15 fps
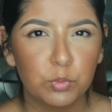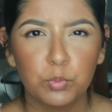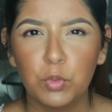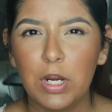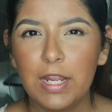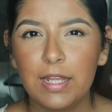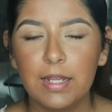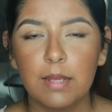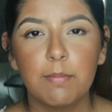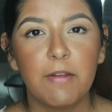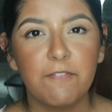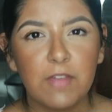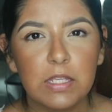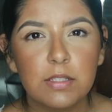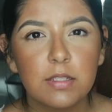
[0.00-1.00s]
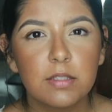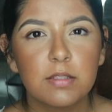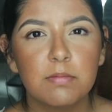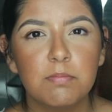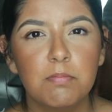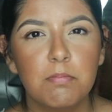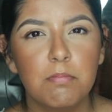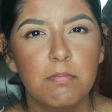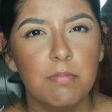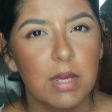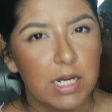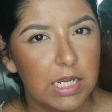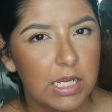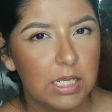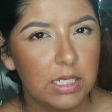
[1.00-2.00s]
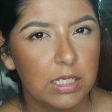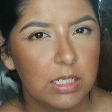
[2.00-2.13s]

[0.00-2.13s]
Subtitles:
Right? Like my face looks muddy.